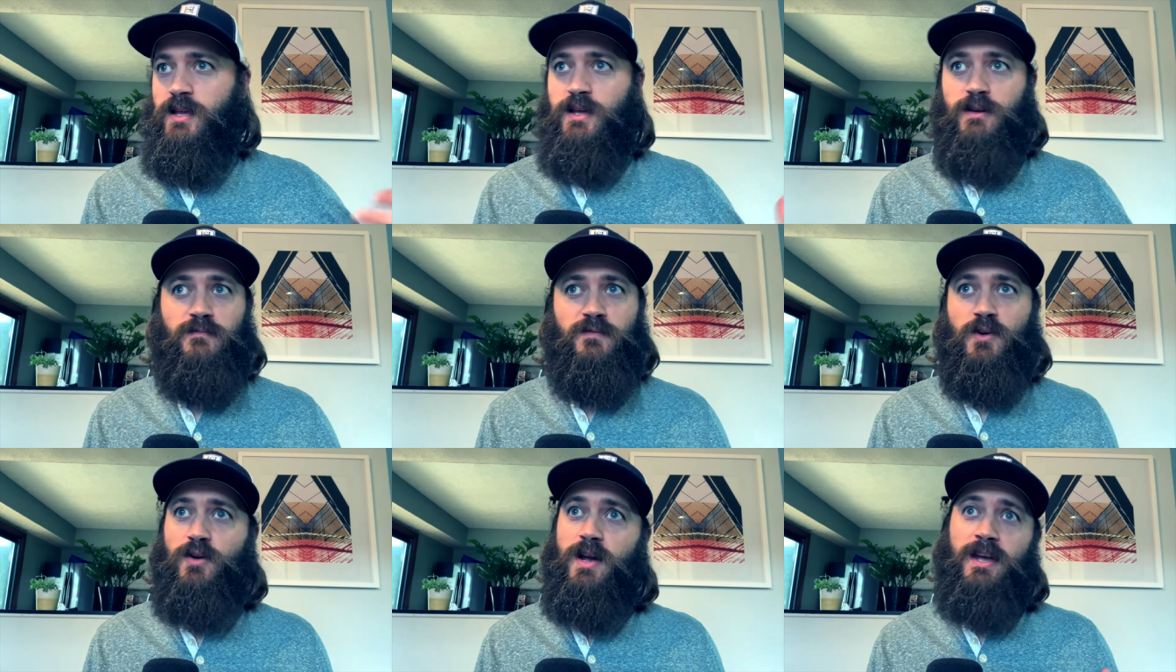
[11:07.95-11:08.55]

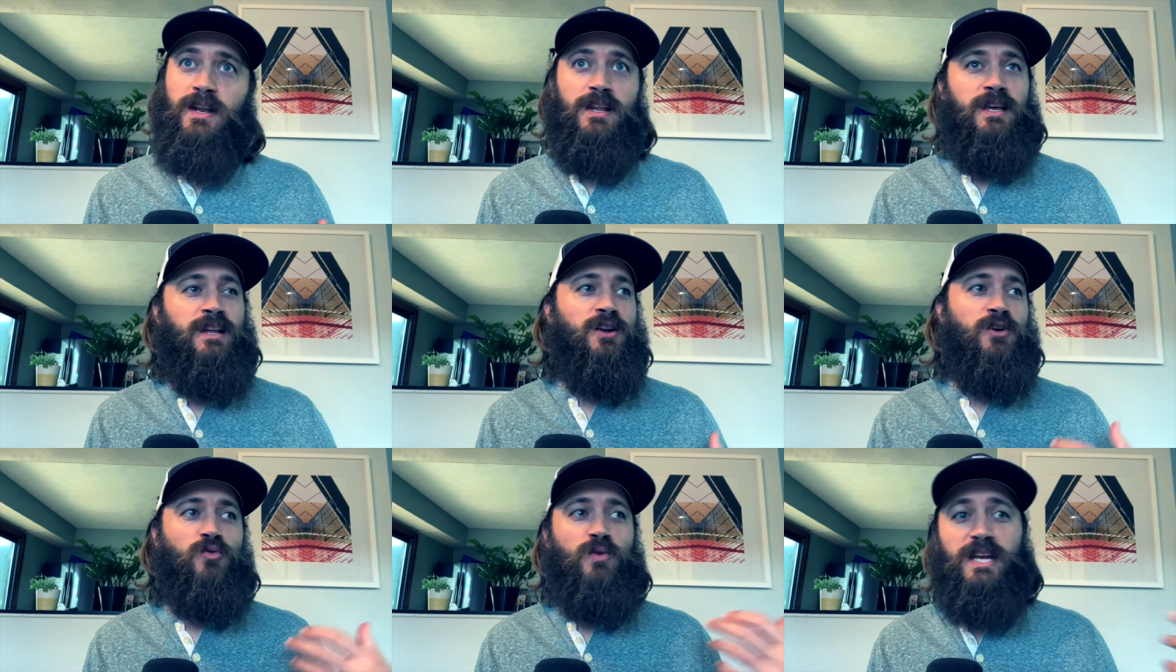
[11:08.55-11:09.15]
If you're in
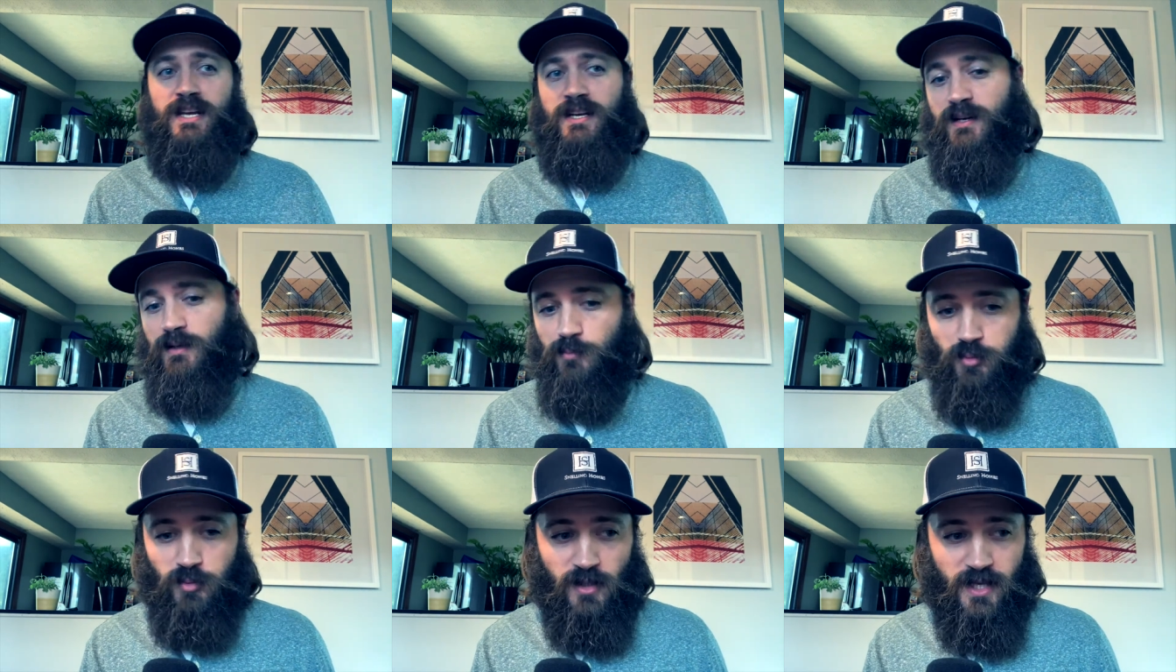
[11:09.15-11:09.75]
an arena
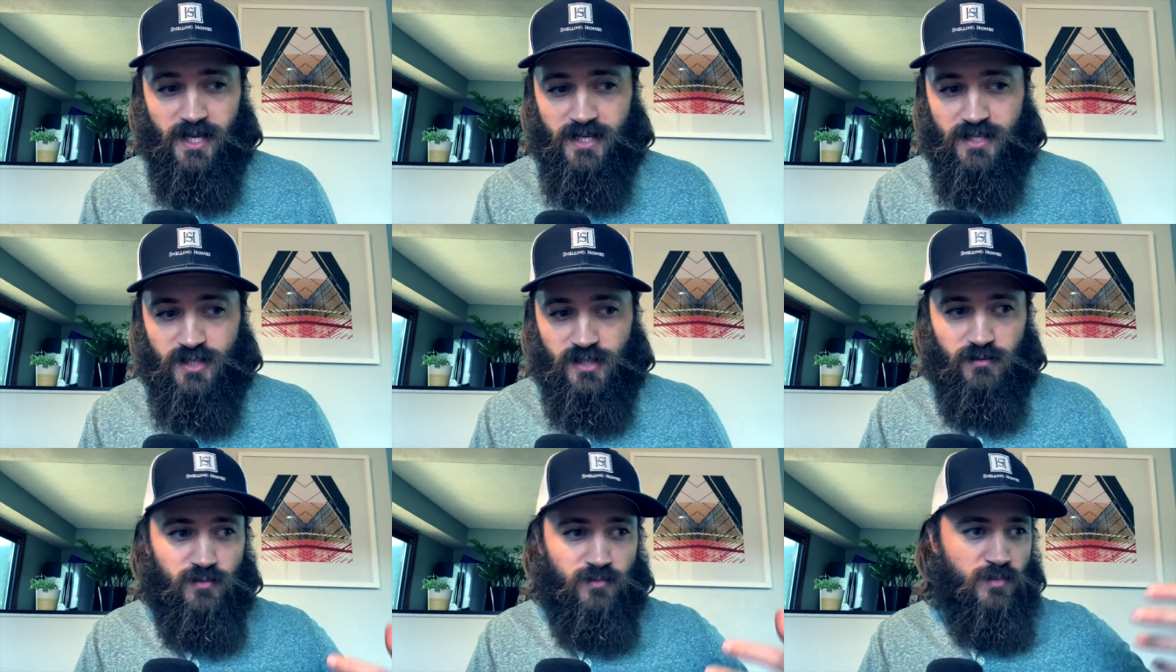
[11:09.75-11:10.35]
playing
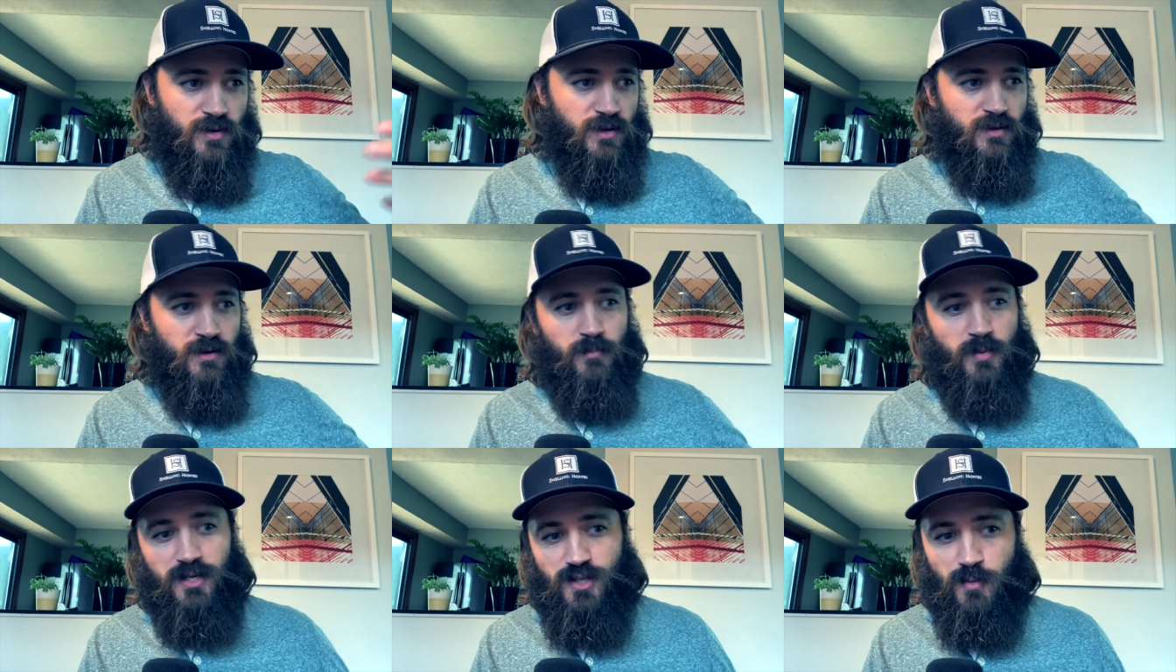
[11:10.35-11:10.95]
to a
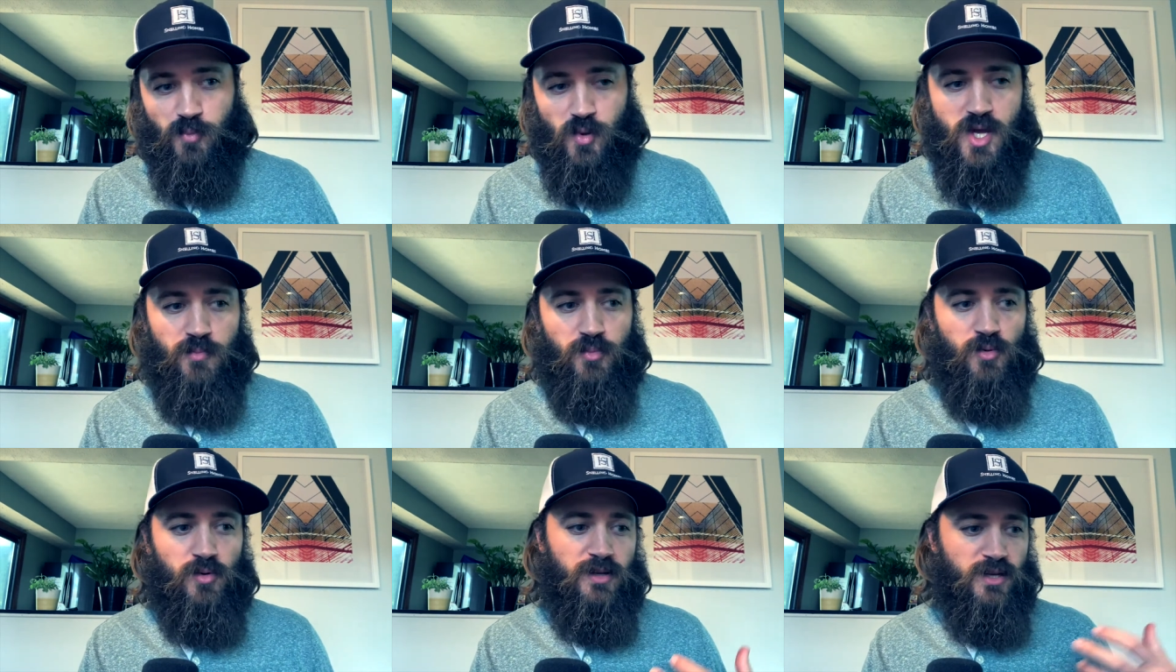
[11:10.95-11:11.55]
bunch of
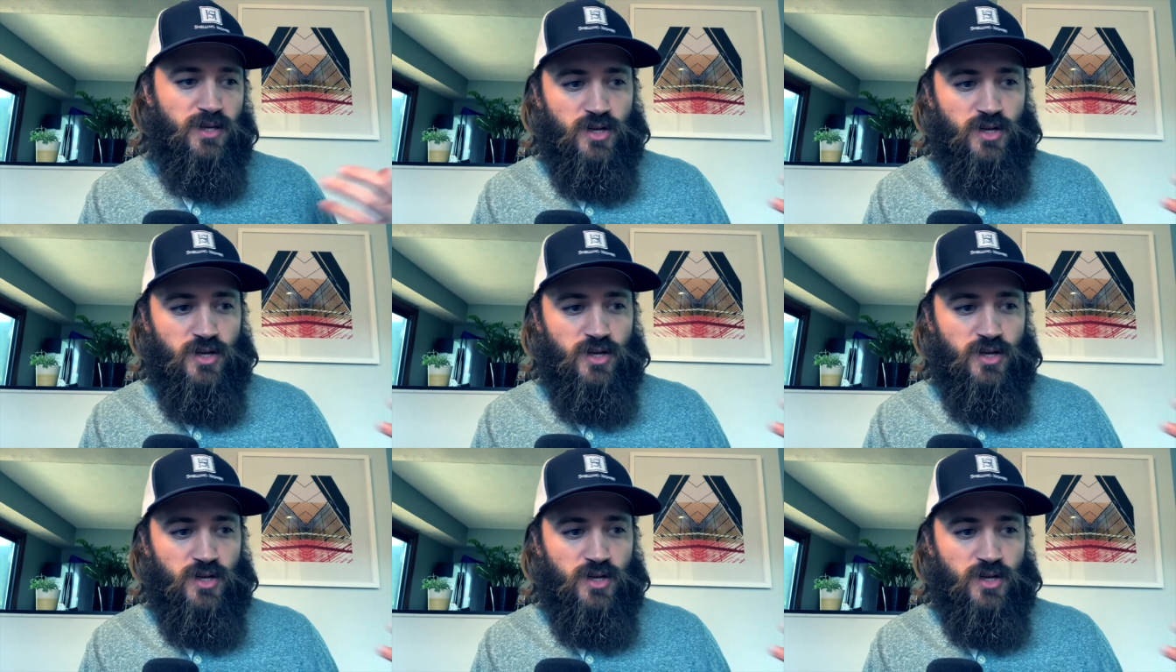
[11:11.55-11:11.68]
people and,